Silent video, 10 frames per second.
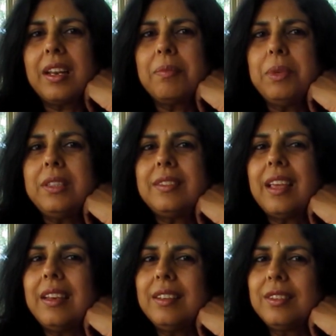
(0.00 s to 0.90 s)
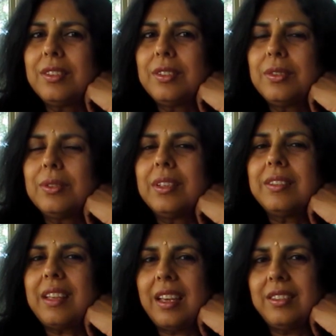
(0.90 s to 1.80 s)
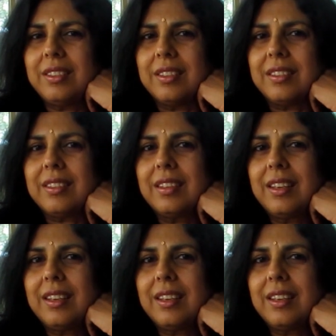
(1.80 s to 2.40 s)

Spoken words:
let me send it to this agent.